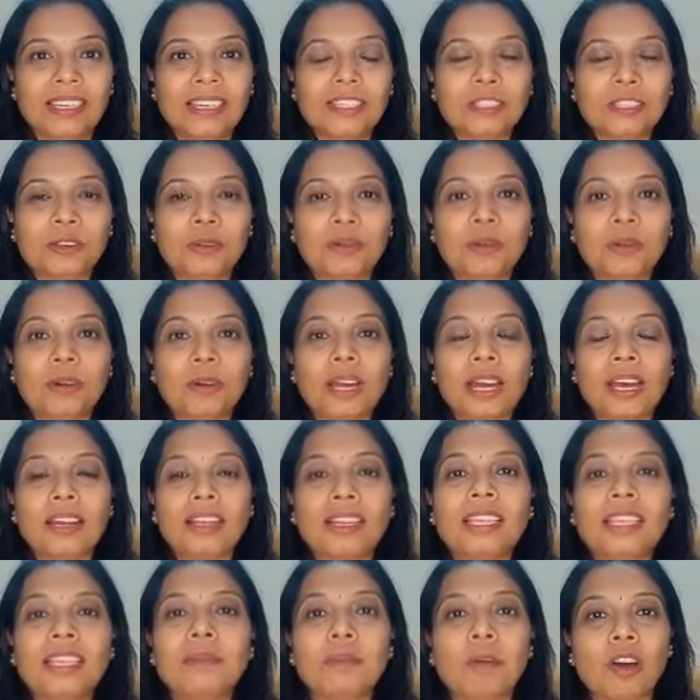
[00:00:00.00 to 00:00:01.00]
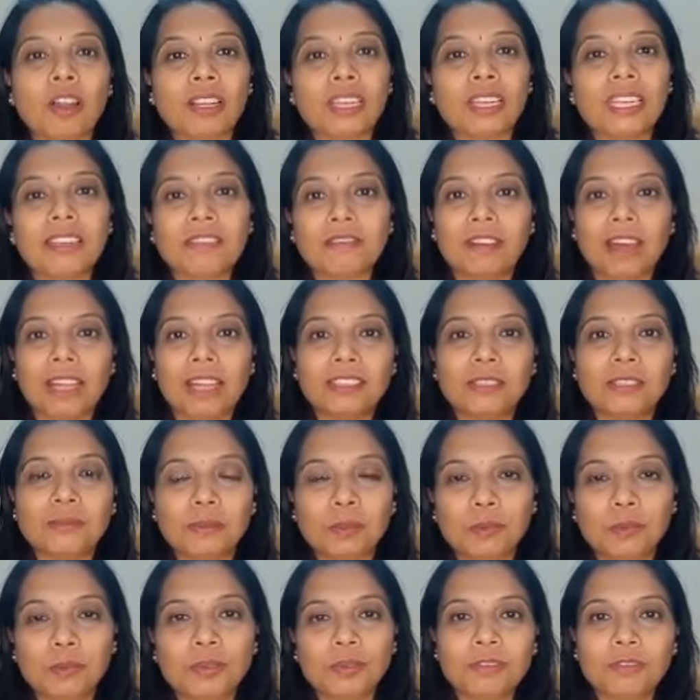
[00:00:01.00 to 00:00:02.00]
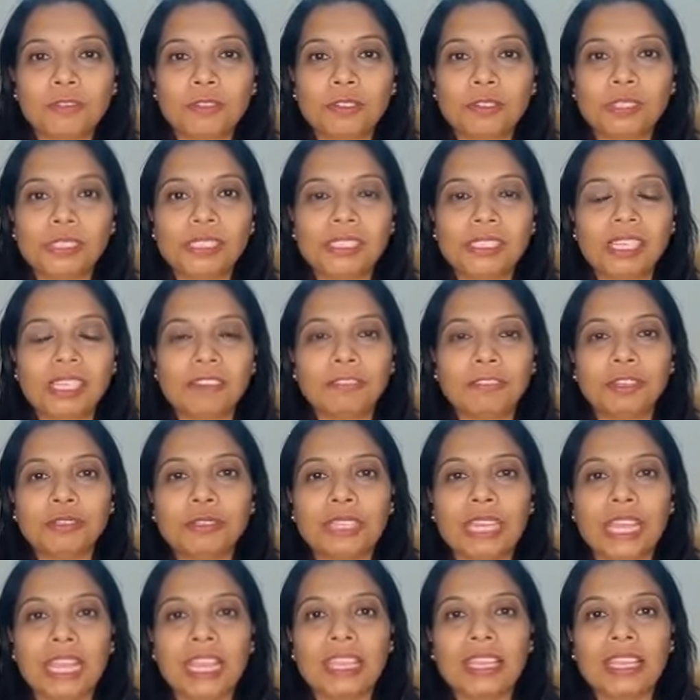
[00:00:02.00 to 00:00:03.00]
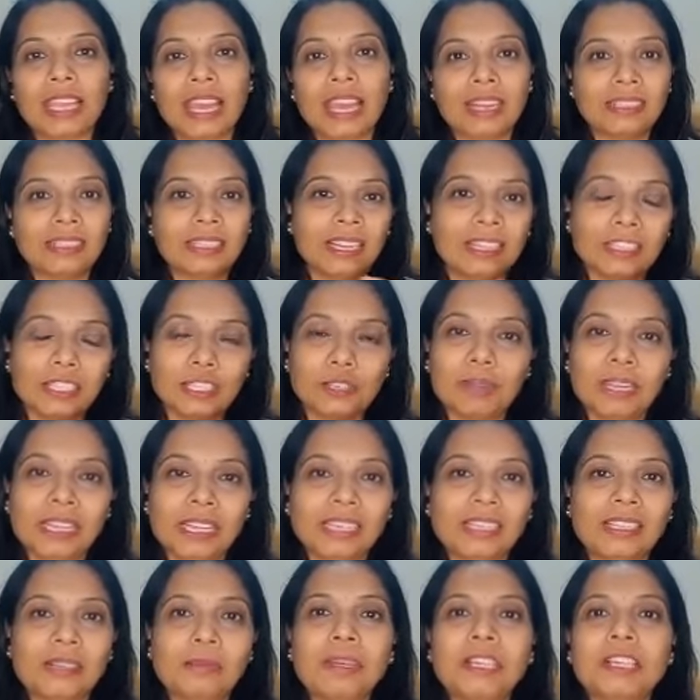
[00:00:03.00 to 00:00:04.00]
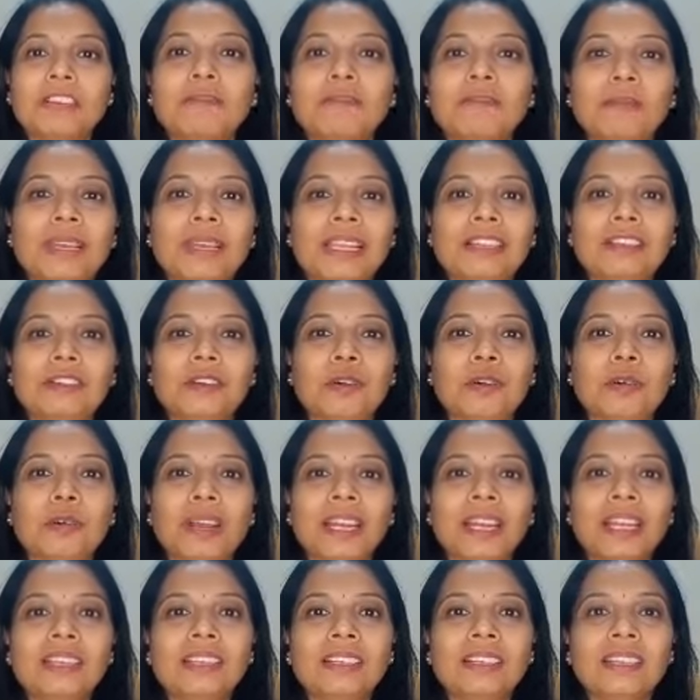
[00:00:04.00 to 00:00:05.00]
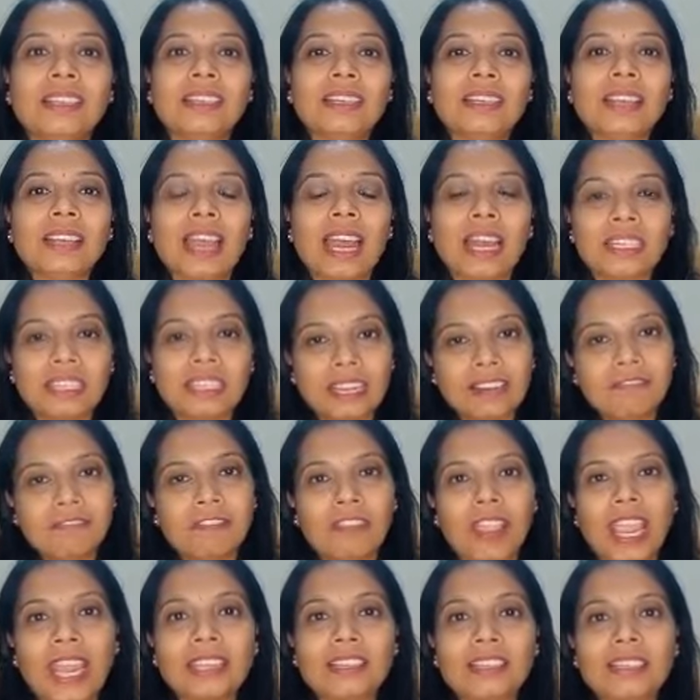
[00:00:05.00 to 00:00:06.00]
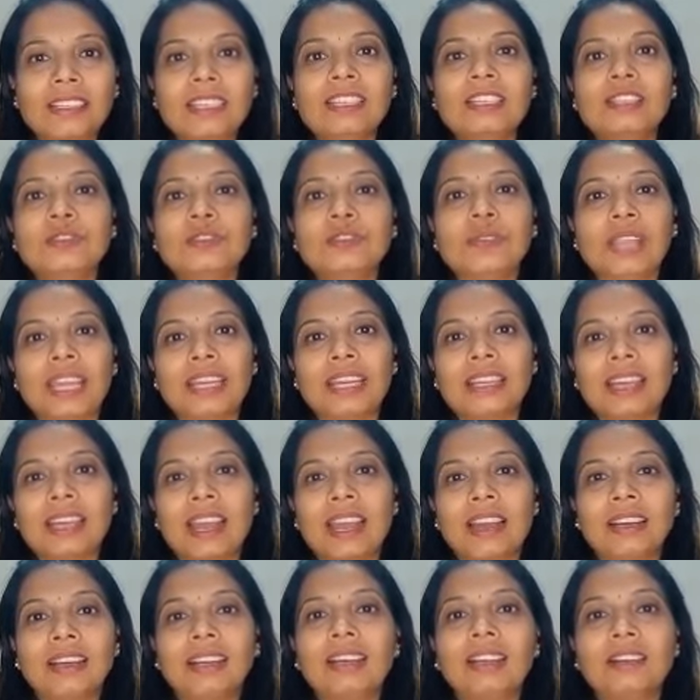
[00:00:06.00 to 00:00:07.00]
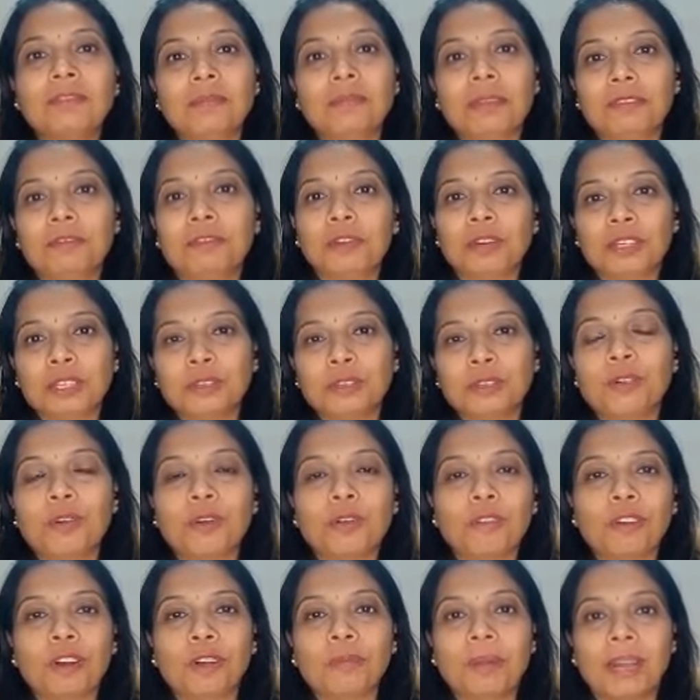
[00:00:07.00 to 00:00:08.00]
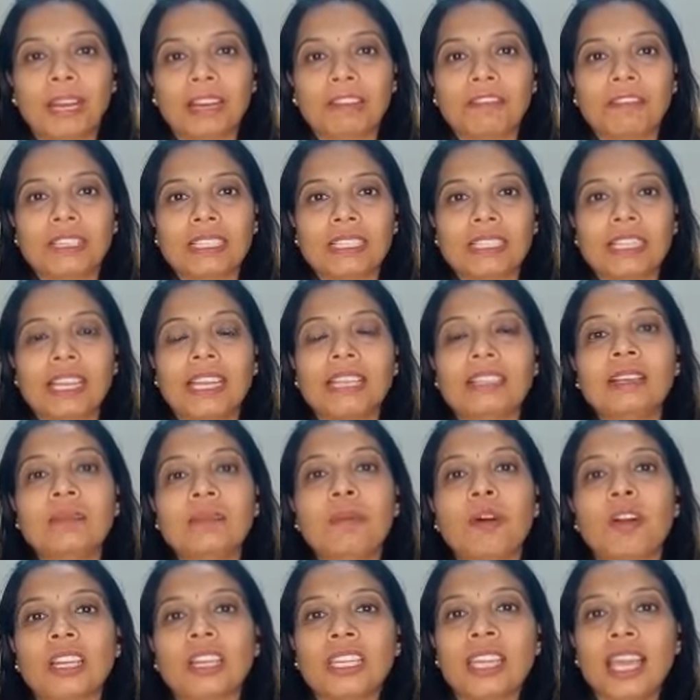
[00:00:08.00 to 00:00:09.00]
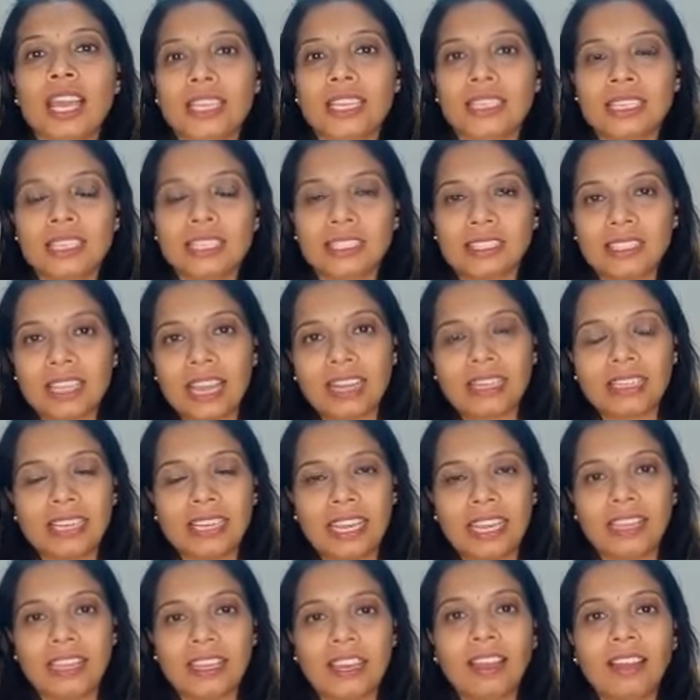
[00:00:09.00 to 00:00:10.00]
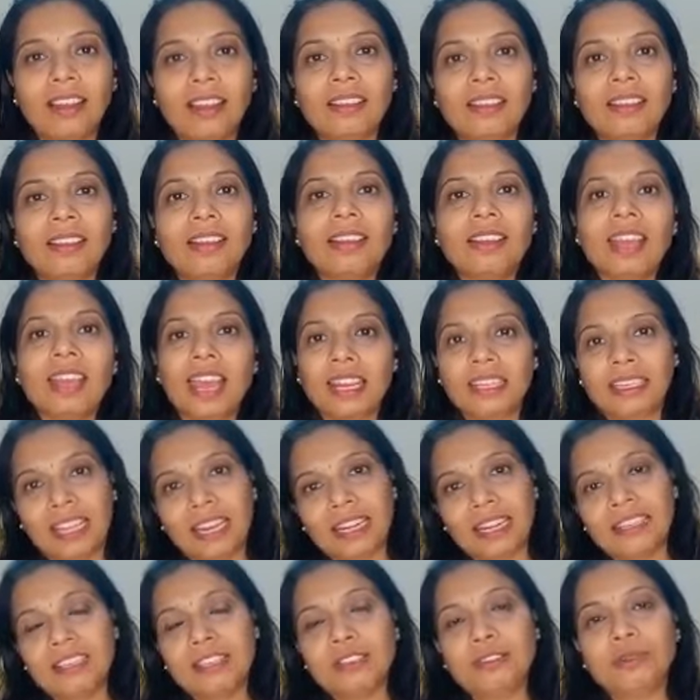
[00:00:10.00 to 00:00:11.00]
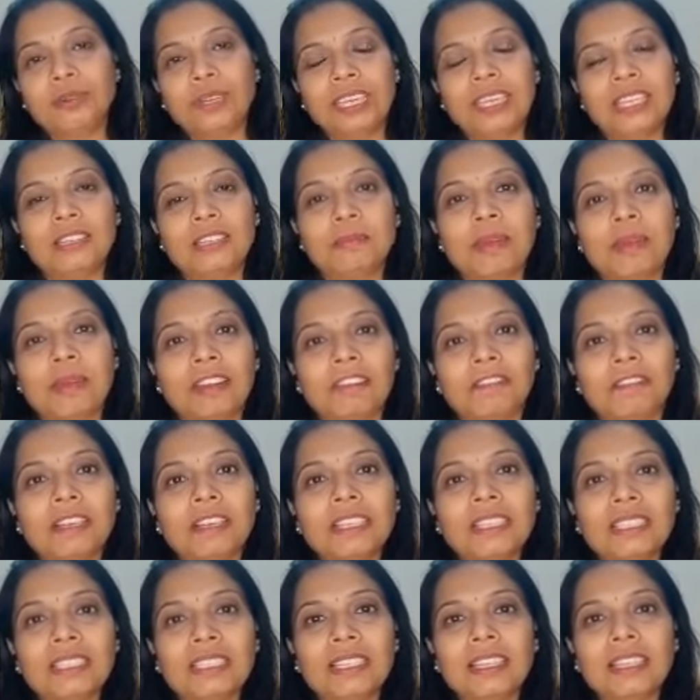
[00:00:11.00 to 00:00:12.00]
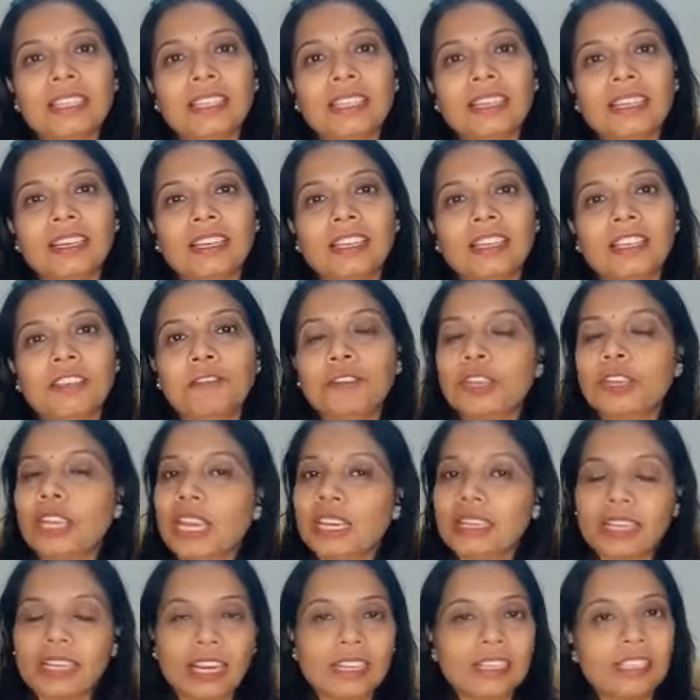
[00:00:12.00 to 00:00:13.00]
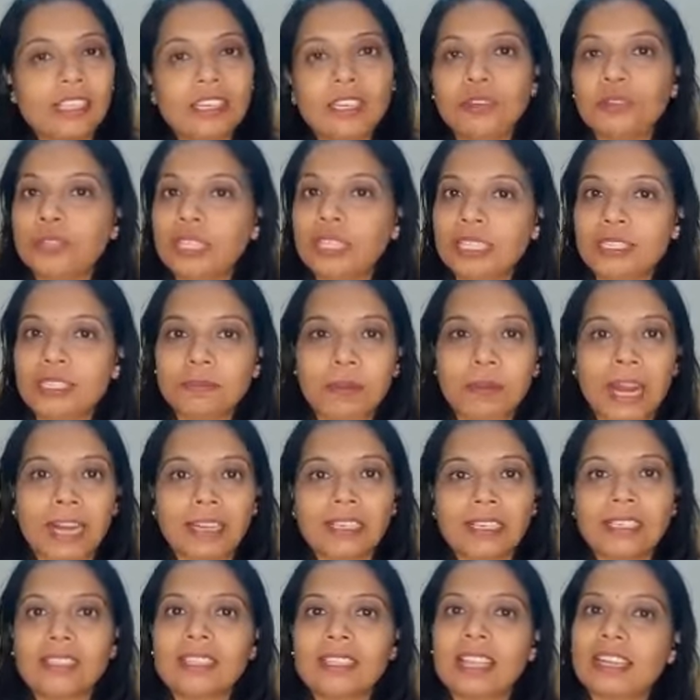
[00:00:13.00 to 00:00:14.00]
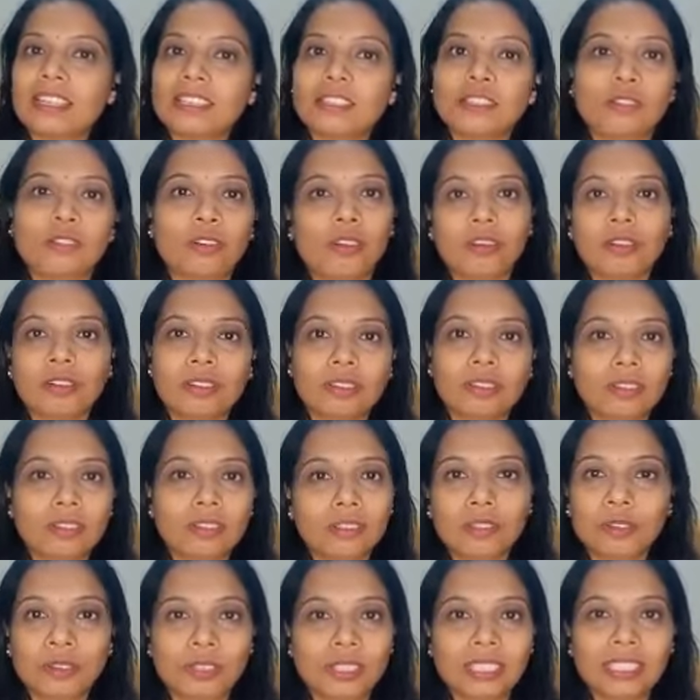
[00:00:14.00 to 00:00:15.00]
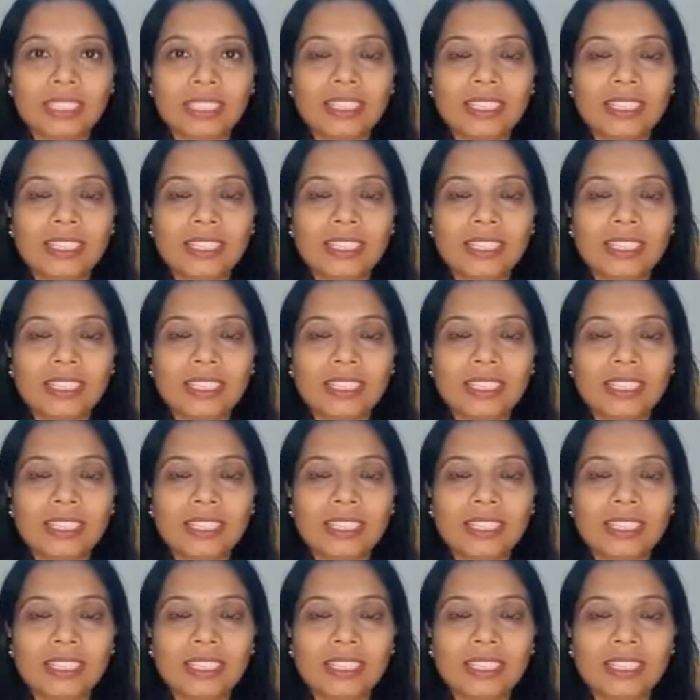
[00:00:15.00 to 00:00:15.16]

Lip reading: So early morning, 1 spoonful if you take and consume a little bit of milk over it, and then wait till you get hunger before you go for breakfast. Let the body digest that leha, and then you eat breakfast. If you can continue this practice, that is good.